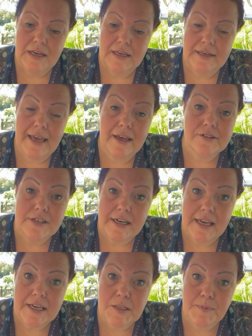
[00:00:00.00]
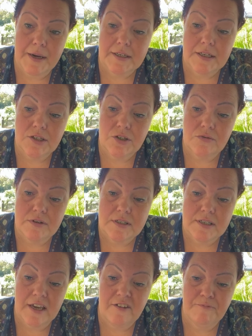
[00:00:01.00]
Now, Jenna, expecting to
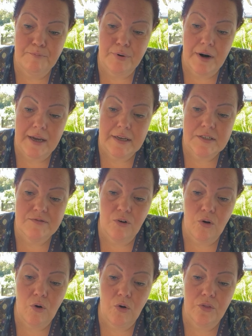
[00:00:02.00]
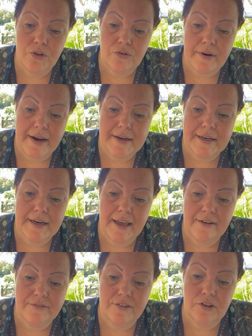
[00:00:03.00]
receive praise for all the great
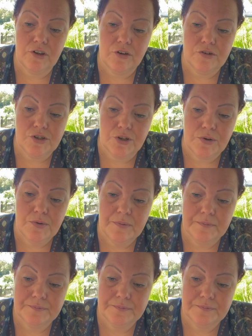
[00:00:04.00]
effort you do,